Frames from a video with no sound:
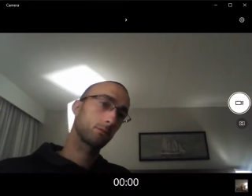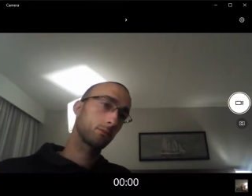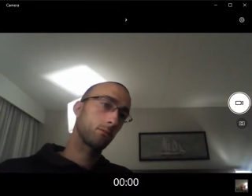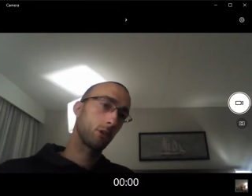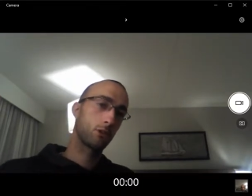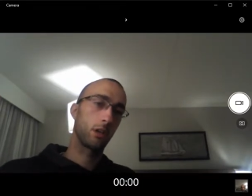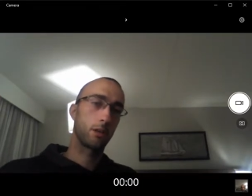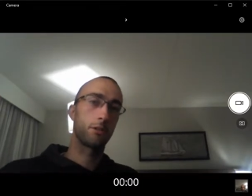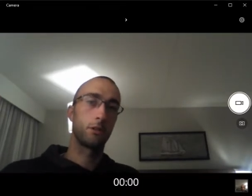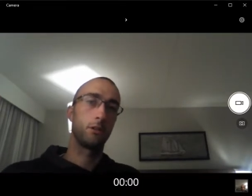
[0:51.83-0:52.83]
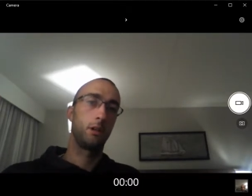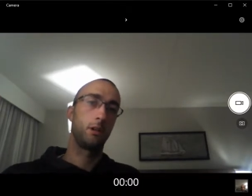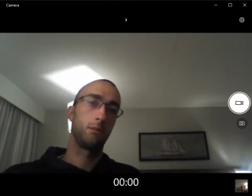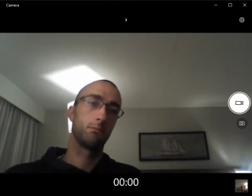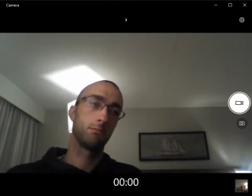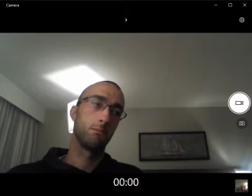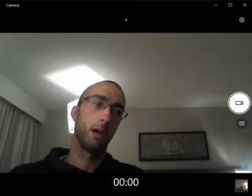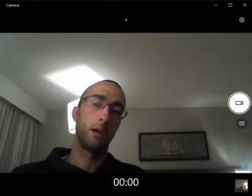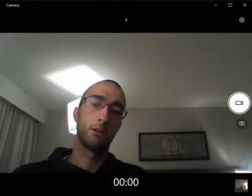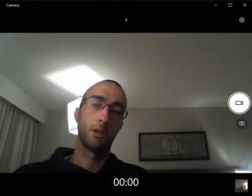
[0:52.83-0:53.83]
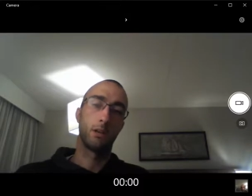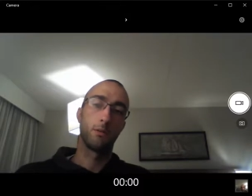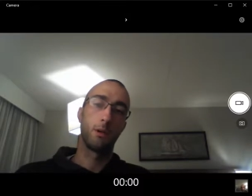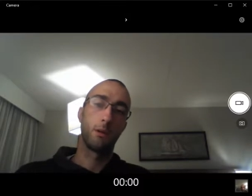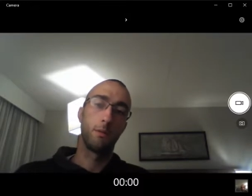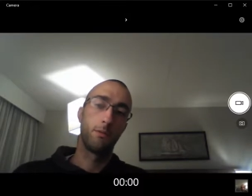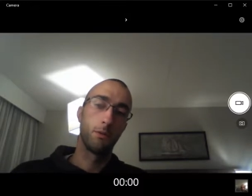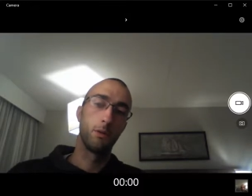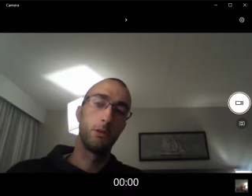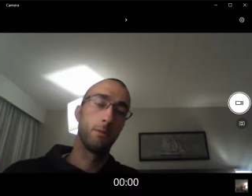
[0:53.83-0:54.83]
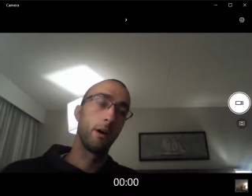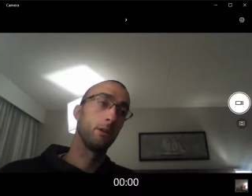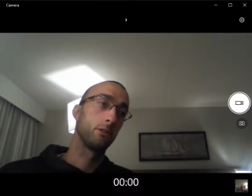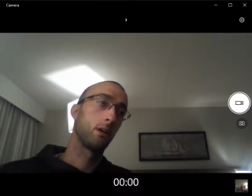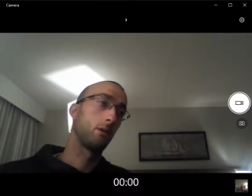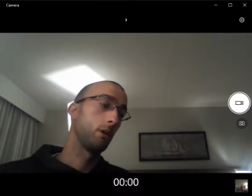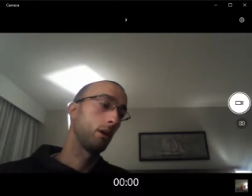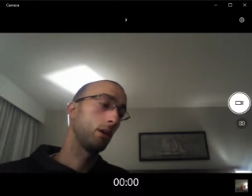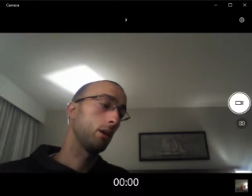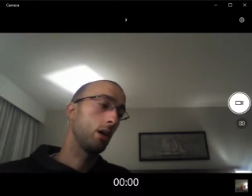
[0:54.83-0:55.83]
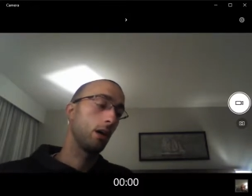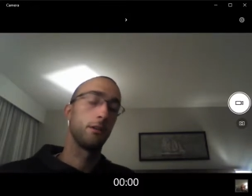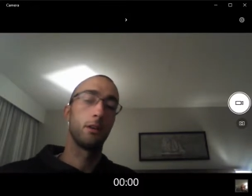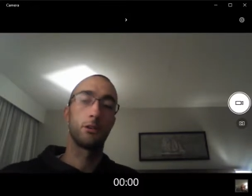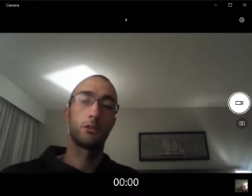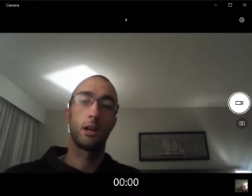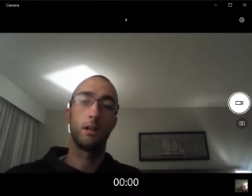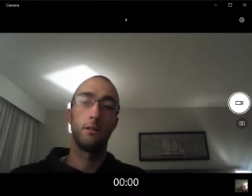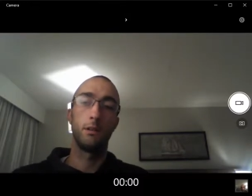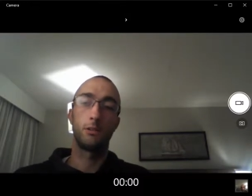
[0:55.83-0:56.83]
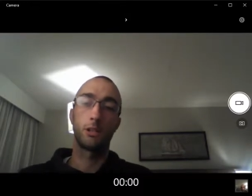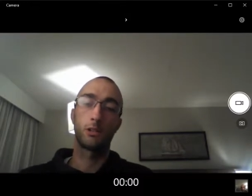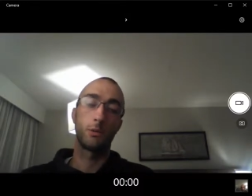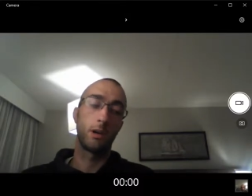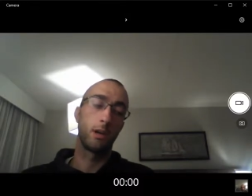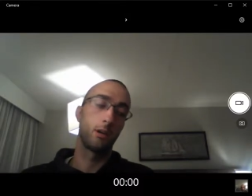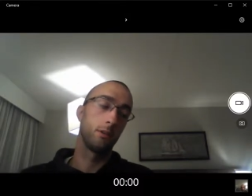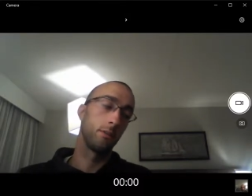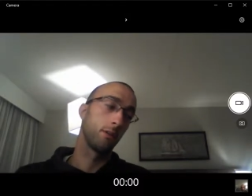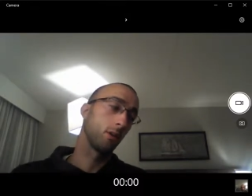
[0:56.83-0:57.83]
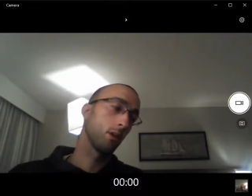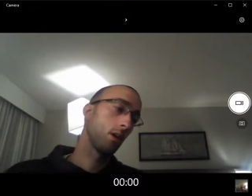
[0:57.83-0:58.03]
it was like 13 miles out of the way, maybe 14 miles out of the way, on the other side of the Susquehanna River.